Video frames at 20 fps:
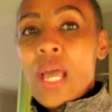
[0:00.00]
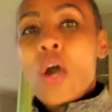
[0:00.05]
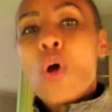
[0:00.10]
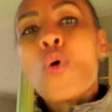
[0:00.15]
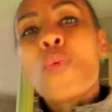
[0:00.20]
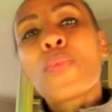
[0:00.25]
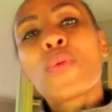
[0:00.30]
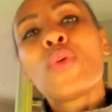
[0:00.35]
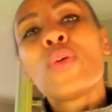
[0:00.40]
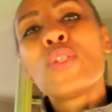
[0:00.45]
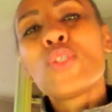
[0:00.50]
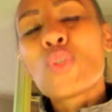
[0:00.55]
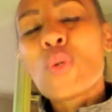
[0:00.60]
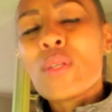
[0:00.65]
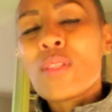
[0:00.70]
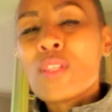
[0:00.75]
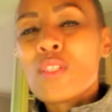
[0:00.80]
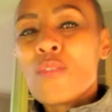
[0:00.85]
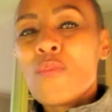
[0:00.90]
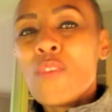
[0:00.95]
I hope you
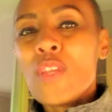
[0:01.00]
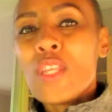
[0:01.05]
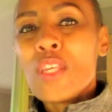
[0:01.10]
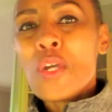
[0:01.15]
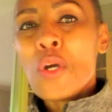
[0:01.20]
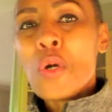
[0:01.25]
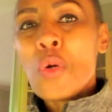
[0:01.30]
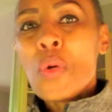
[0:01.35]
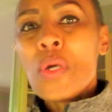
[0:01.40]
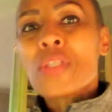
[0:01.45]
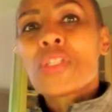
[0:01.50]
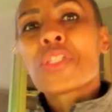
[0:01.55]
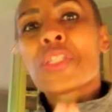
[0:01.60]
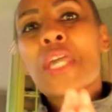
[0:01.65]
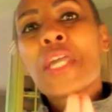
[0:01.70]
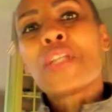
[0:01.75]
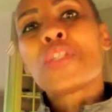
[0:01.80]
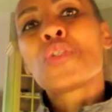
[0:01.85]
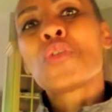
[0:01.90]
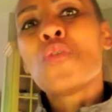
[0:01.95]
enjoyed this video.
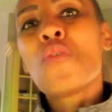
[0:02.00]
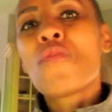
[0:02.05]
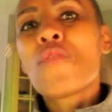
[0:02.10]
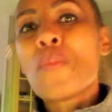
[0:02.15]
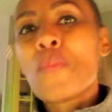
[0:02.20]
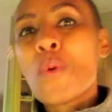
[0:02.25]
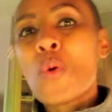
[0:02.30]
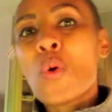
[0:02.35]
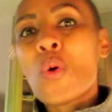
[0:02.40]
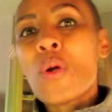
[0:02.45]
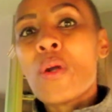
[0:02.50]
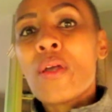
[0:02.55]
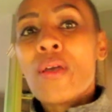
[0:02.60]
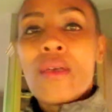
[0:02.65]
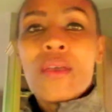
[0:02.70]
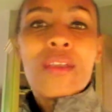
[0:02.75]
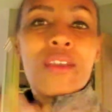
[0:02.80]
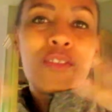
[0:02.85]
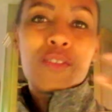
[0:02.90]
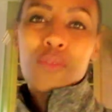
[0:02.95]
Stay tuned for more.
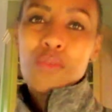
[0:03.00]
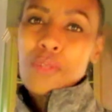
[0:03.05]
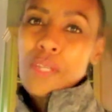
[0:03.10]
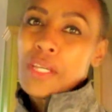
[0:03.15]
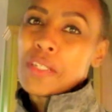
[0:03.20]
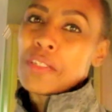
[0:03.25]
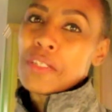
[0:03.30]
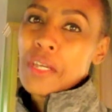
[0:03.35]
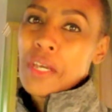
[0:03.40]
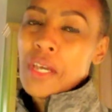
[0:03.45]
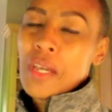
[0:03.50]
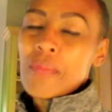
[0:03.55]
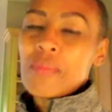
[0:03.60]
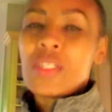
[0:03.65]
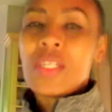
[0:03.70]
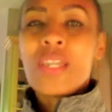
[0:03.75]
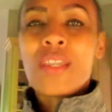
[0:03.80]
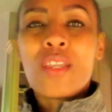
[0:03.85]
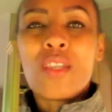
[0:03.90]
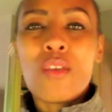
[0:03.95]
Until next time,
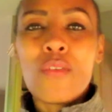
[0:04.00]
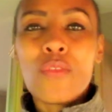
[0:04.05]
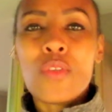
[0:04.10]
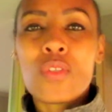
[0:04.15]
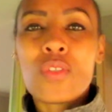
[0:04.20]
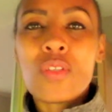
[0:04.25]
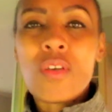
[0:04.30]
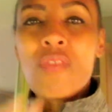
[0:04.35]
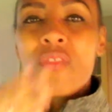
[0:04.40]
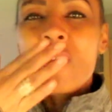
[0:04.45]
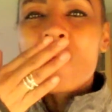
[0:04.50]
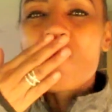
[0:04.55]
take care of yourself.